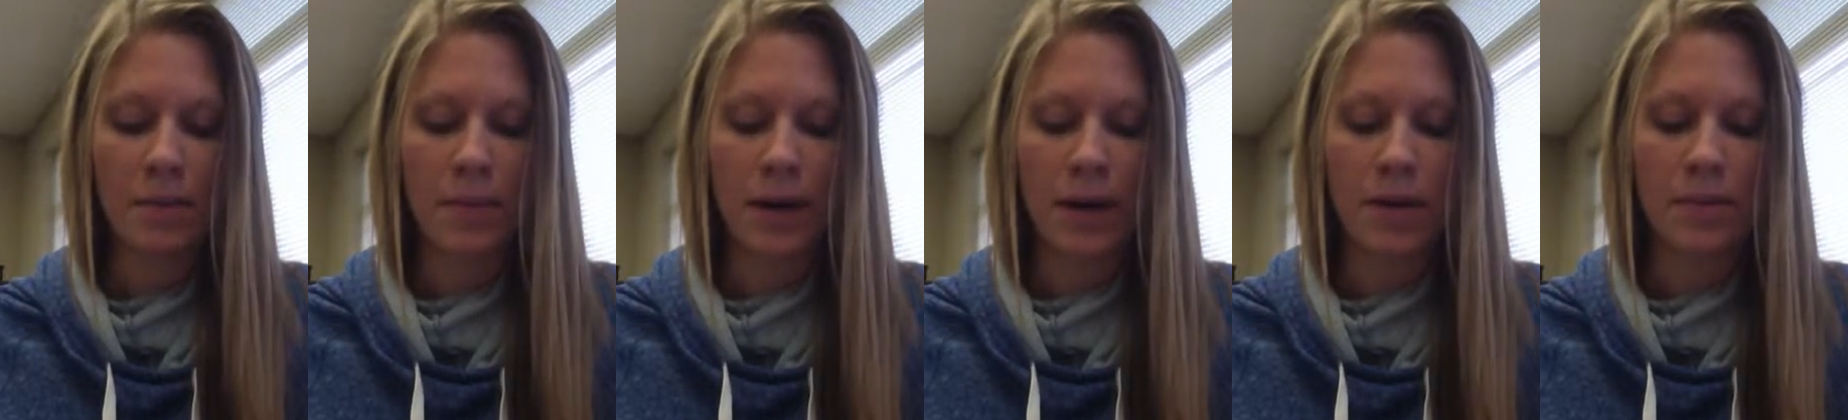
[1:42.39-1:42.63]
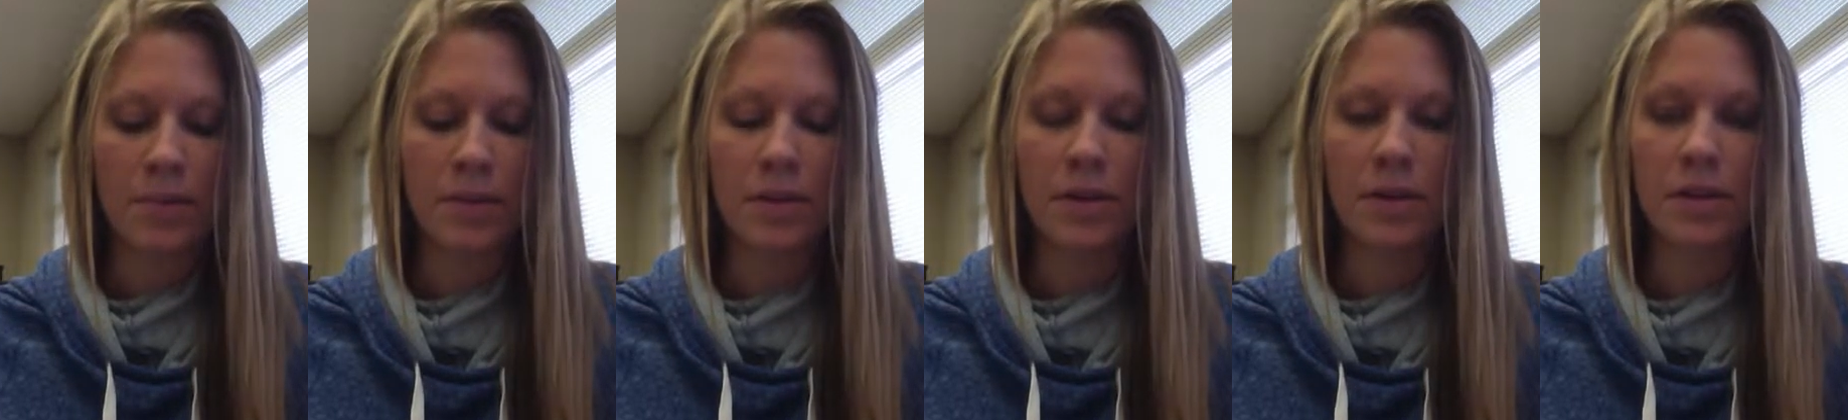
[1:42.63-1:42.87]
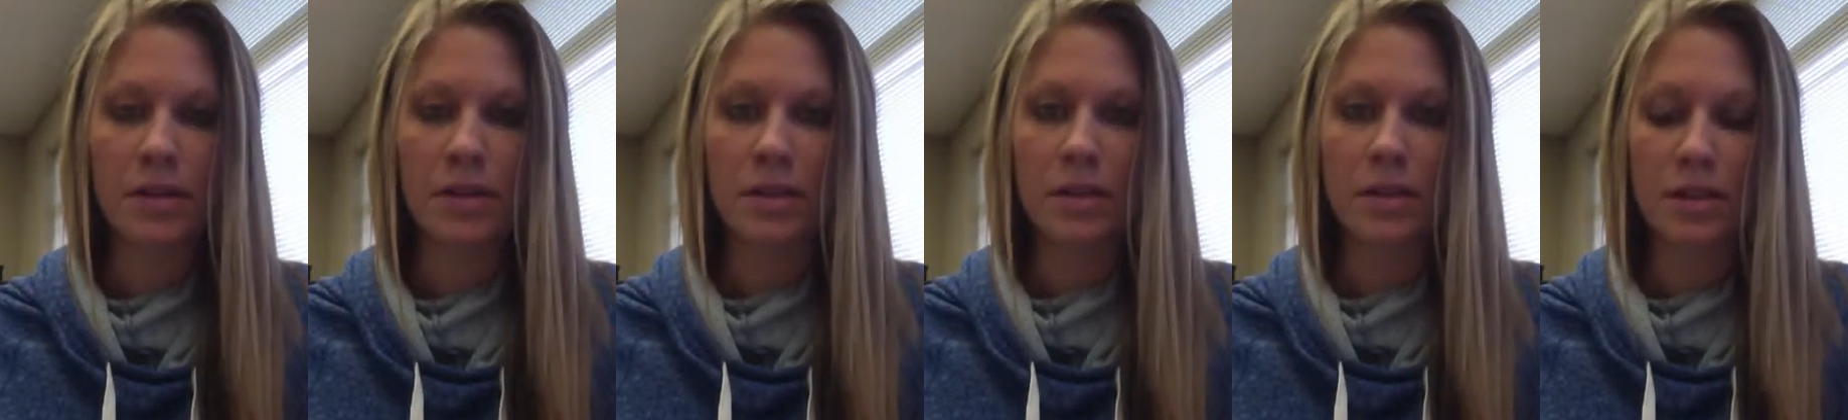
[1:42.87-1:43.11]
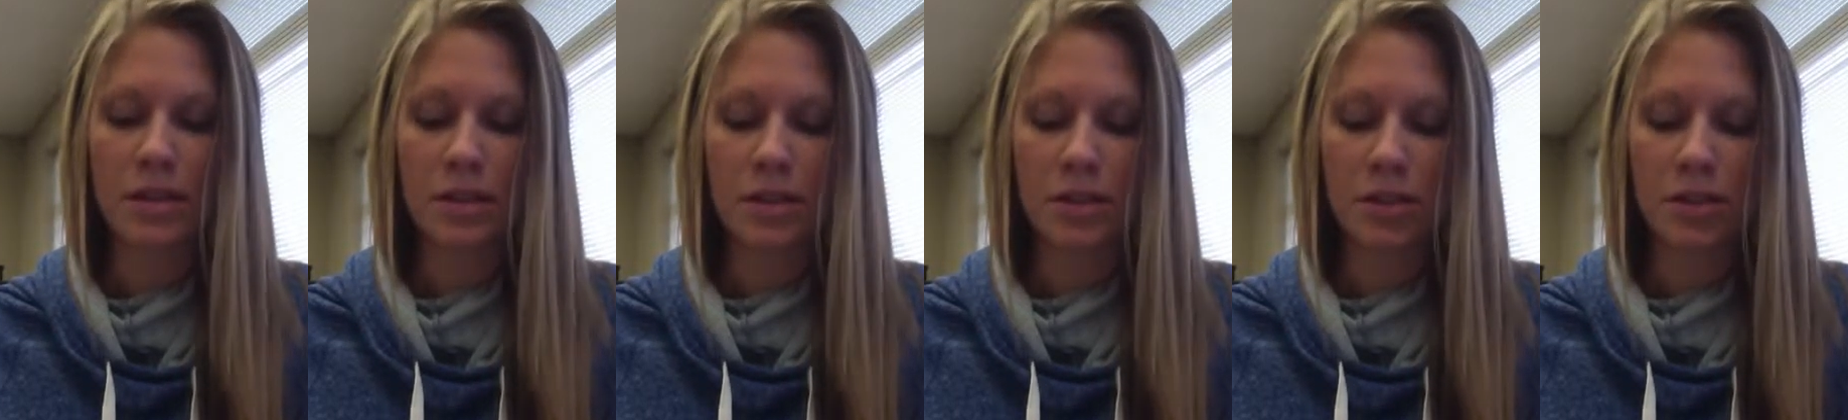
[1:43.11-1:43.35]
by appearing
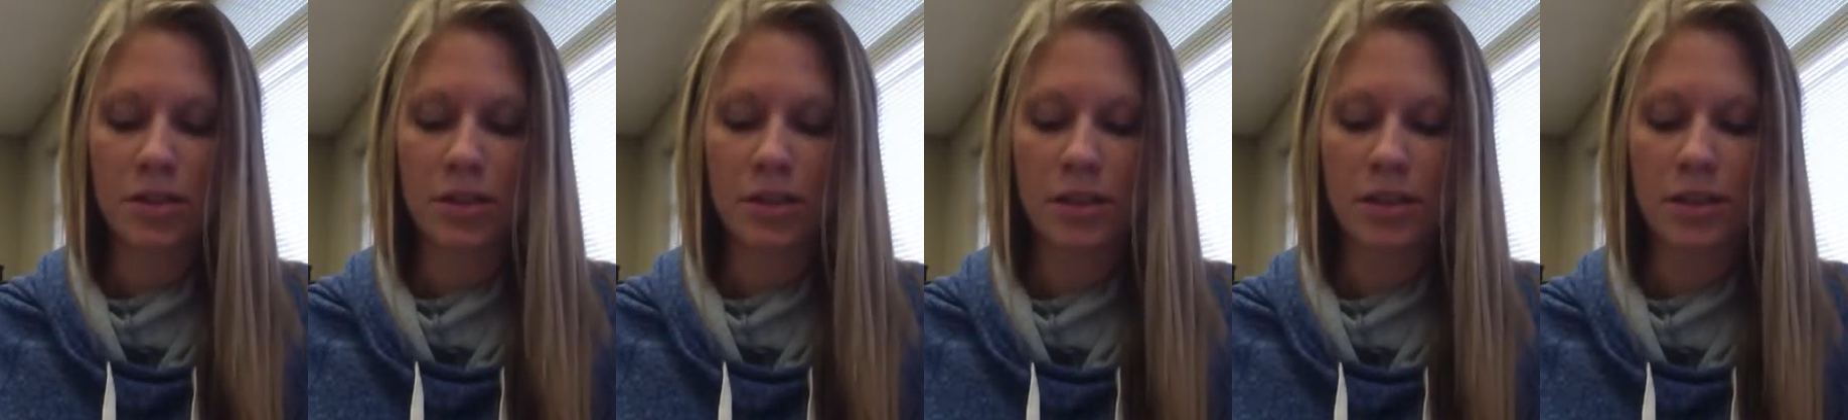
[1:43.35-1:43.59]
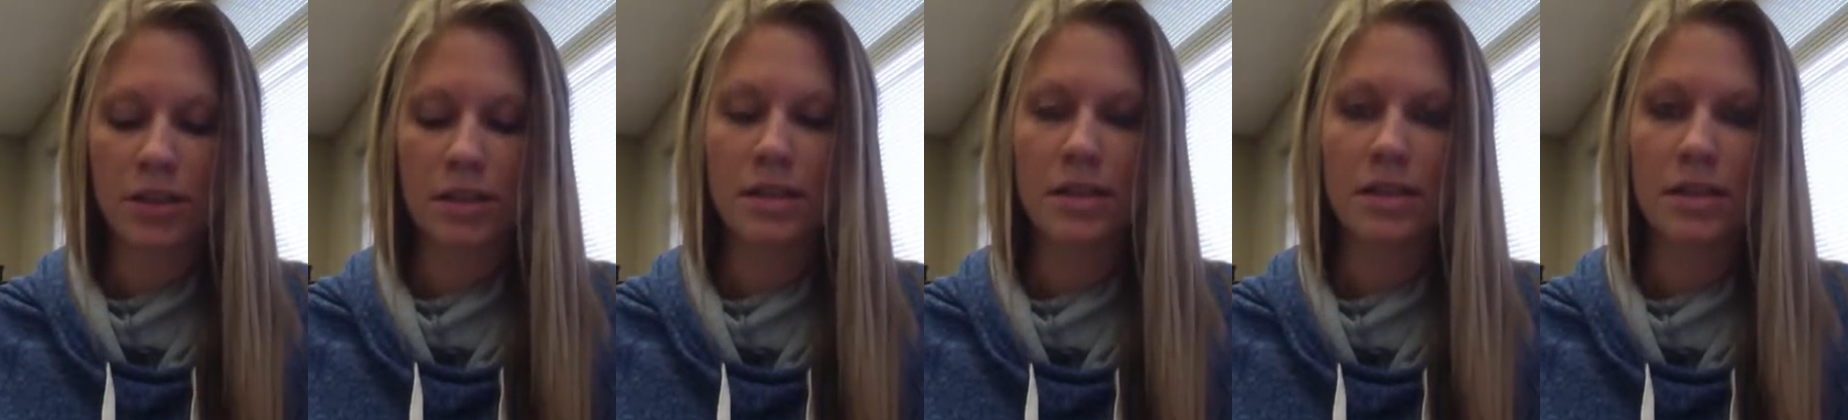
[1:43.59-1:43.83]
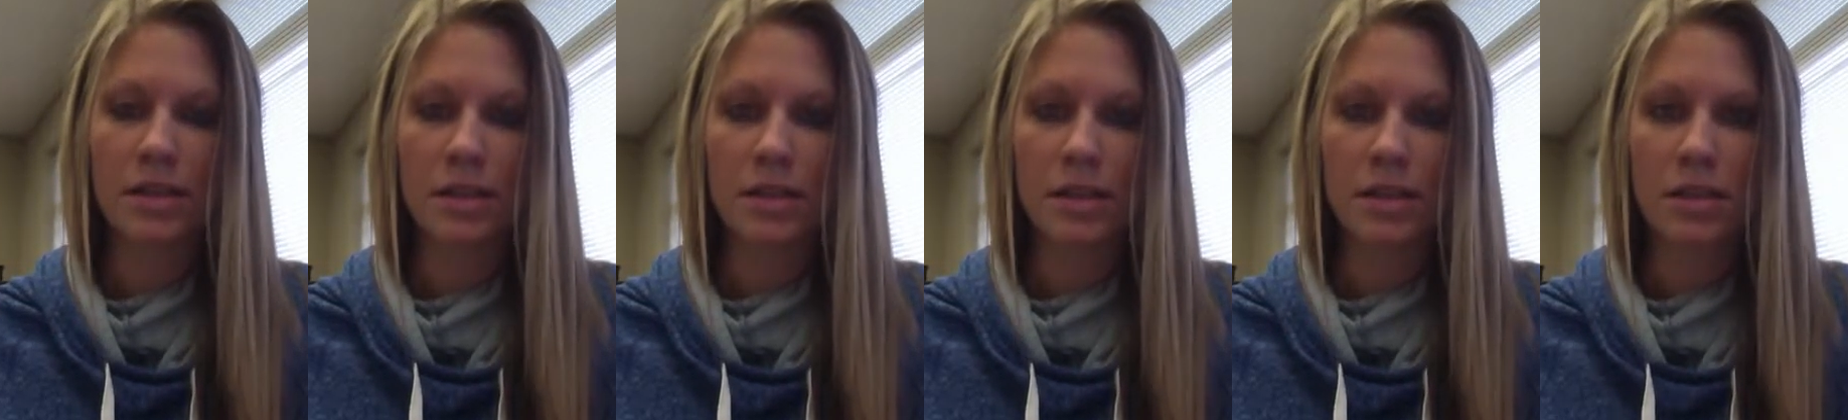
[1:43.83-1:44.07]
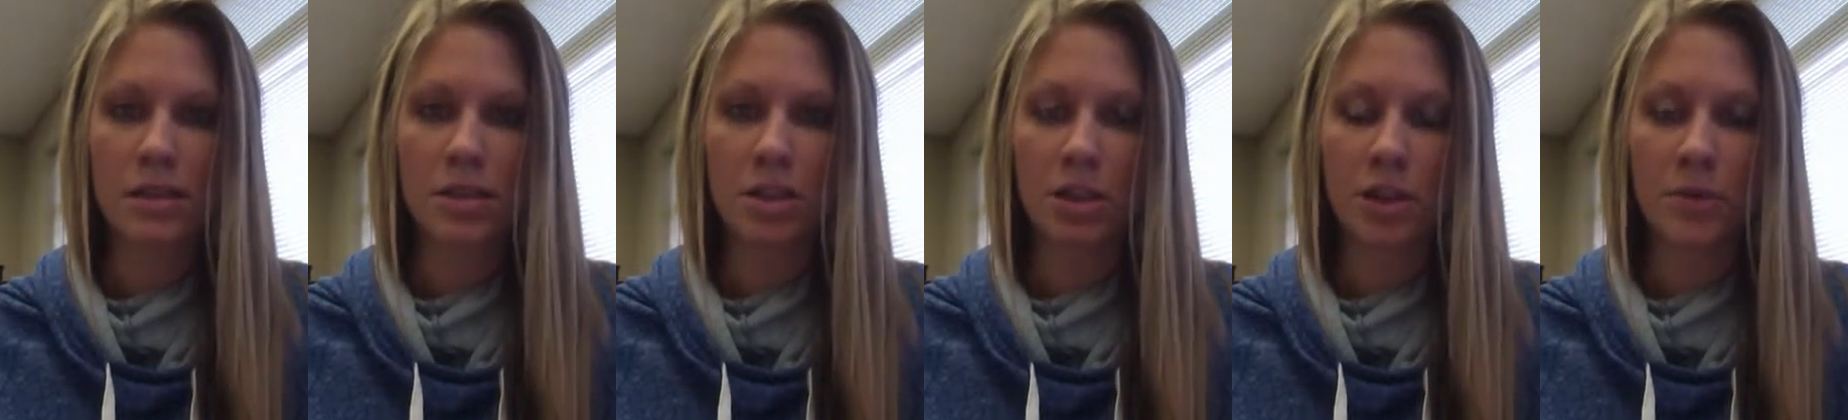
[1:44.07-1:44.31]
6 straight seasons
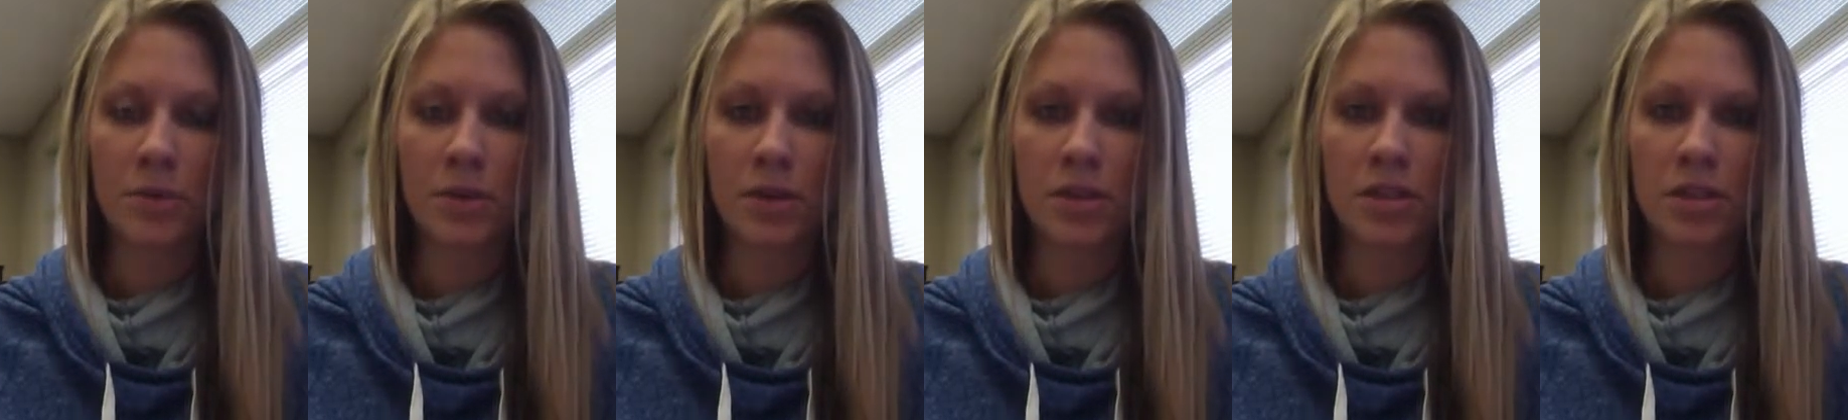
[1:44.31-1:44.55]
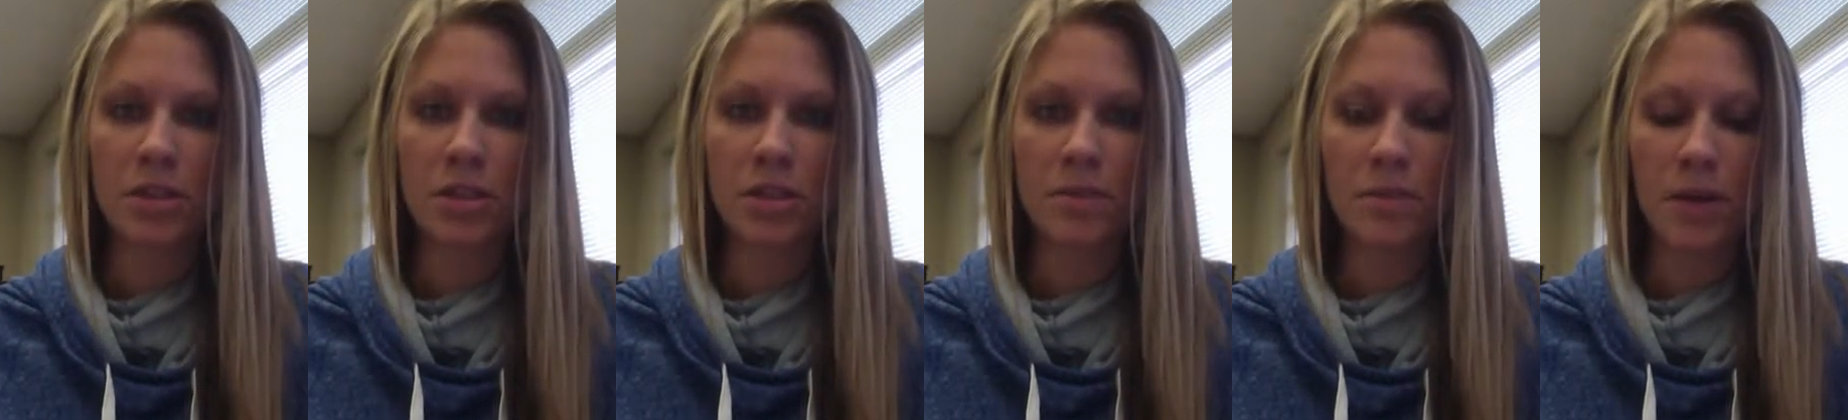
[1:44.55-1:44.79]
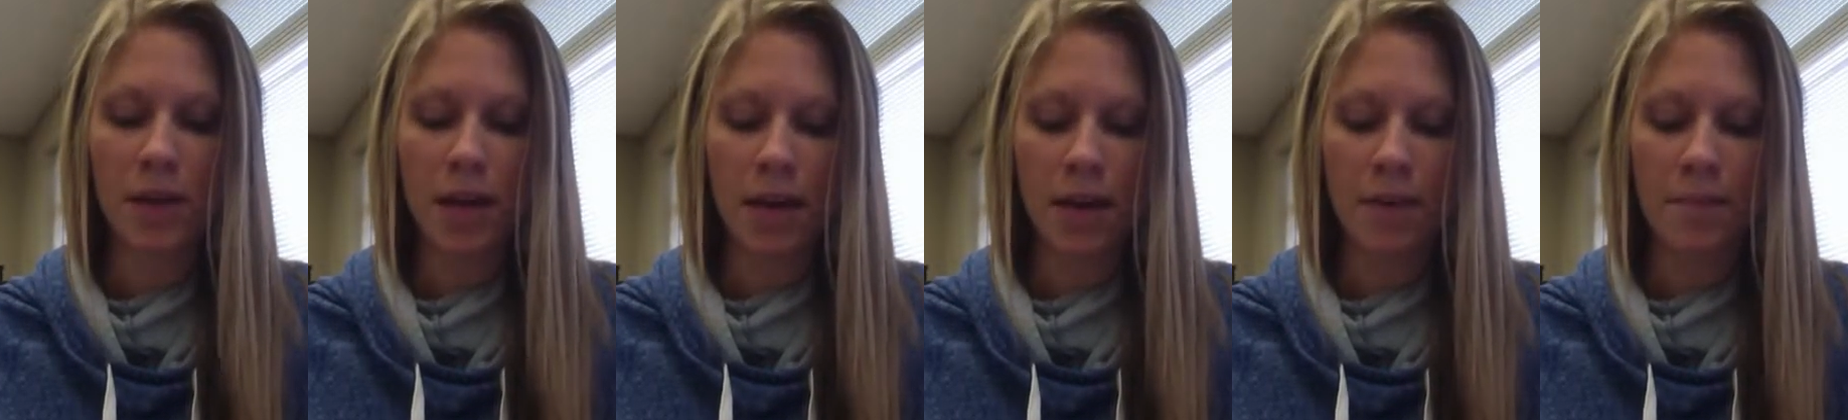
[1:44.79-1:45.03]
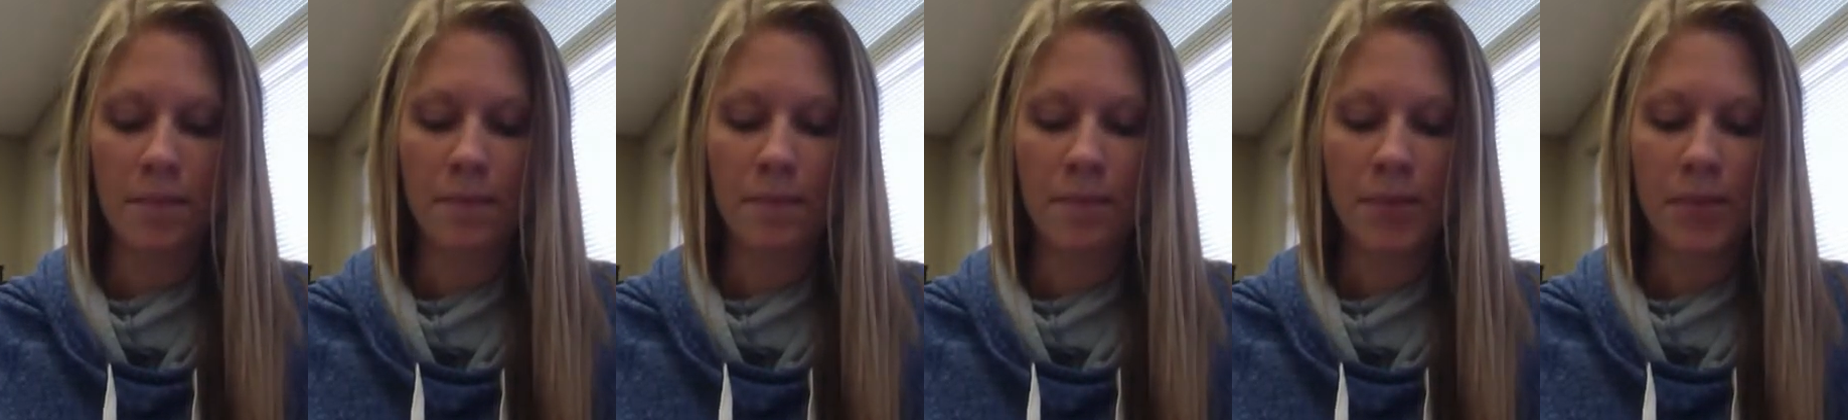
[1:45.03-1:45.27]
in the championship
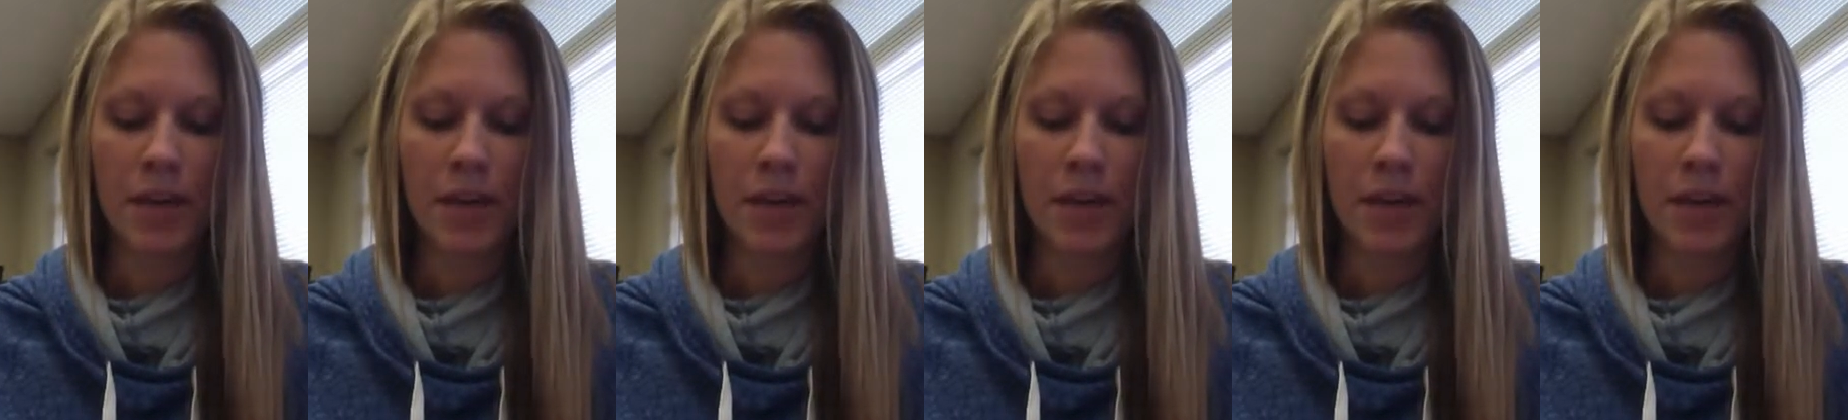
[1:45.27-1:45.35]
game.